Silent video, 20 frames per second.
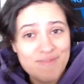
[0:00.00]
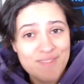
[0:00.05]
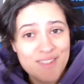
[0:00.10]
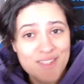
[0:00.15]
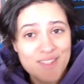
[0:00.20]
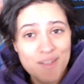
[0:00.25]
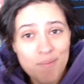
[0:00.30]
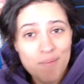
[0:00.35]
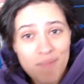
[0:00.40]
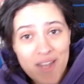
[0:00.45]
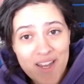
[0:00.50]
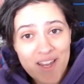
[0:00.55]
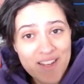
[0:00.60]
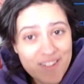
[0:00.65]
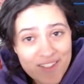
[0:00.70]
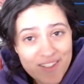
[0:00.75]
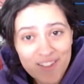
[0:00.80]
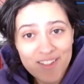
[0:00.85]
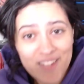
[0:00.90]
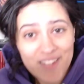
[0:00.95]

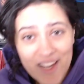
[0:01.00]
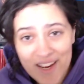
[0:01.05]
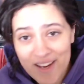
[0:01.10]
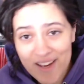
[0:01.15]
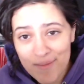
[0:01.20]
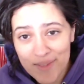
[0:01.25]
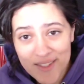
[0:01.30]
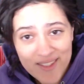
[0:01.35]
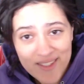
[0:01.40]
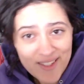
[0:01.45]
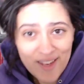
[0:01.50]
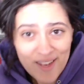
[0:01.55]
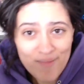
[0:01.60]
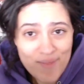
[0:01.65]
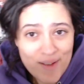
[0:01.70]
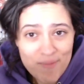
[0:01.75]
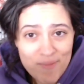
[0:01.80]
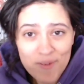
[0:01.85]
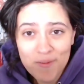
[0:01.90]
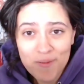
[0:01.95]
demand good games that
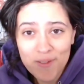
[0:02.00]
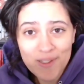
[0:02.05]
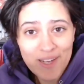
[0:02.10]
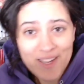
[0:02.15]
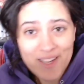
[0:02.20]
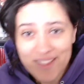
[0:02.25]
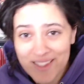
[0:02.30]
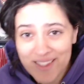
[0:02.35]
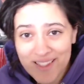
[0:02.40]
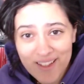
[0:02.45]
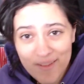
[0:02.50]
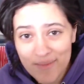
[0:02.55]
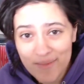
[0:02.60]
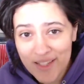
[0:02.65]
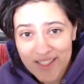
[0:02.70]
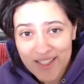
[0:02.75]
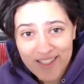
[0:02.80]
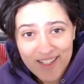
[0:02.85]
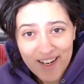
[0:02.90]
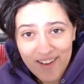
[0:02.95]
maybe we'll get some
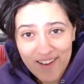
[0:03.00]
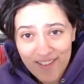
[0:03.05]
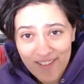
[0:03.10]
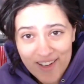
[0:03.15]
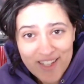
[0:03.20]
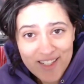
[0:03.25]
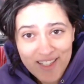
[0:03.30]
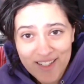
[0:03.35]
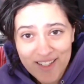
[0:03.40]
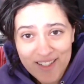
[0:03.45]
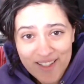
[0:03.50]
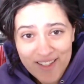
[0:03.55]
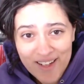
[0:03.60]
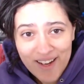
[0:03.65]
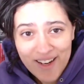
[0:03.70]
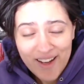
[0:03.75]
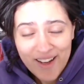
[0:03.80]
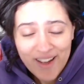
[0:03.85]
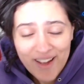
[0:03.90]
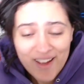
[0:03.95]
this generation?
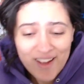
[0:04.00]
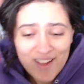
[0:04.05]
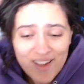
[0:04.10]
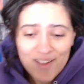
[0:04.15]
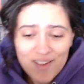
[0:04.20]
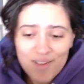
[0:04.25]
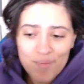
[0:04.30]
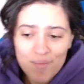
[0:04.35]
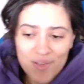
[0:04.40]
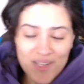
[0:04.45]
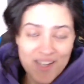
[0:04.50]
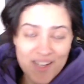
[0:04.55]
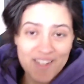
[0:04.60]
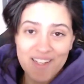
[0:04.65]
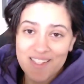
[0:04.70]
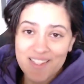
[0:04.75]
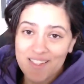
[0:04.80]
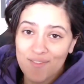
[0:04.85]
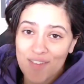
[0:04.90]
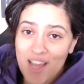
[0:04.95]
But yeah,
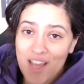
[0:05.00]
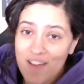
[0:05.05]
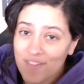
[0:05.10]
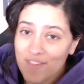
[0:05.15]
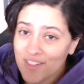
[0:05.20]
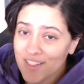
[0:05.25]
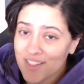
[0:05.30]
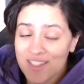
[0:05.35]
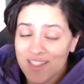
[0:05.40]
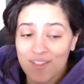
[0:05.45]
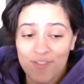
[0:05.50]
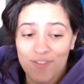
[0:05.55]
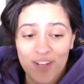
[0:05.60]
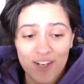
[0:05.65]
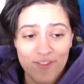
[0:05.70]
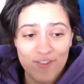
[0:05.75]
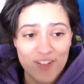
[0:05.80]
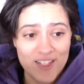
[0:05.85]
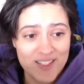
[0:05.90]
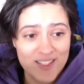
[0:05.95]
guys, if you haven't looked into Final
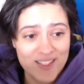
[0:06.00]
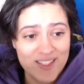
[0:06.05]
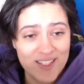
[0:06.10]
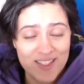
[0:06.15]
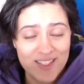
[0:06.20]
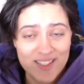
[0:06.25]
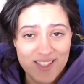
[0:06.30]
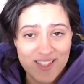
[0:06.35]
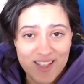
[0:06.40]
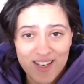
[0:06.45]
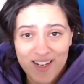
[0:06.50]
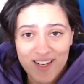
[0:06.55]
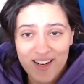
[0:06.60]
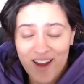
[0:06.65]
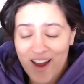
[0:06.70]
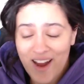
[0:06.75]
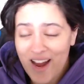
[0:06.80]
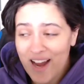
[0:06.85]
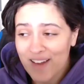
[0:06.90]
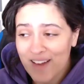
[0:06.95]
Fantasy 16,
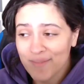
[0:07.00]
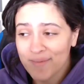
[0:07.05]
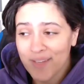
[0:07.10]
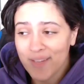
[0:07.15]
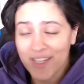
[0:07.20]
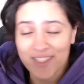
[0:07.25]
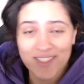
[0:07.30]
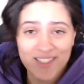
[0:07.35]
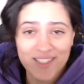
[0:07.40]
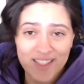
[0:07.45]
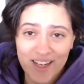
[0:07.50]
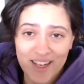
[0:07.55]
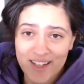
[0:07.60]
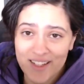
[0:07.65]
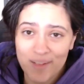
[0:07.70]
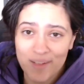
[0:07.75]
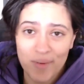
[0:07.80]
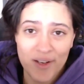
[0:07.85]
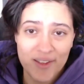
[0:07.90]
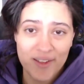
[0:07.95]
I'm excited
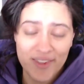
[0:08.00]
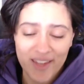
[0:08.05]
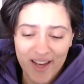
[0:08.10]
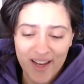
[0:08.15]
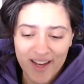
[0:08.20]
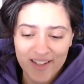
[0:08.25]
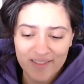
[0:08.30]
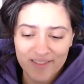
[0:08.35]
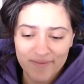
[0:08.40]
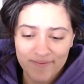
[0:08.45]
about that.